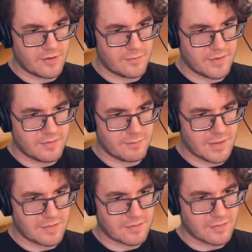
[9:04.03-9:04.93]
bits and
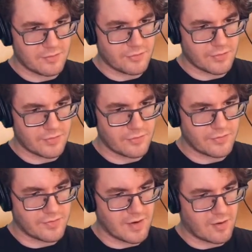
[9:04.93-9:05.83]
basically just
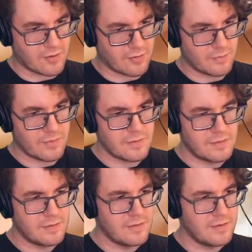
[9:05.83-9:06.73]
use the arm
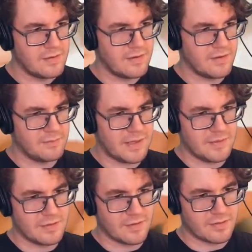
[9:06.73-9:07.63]
and
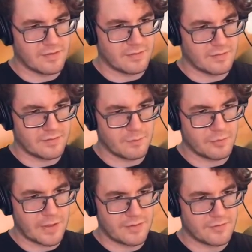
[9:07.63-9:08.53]
maybe like the
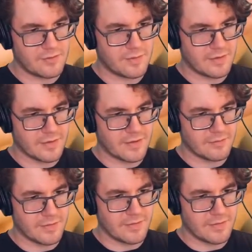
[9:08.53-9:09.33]
bracer, but like get rid of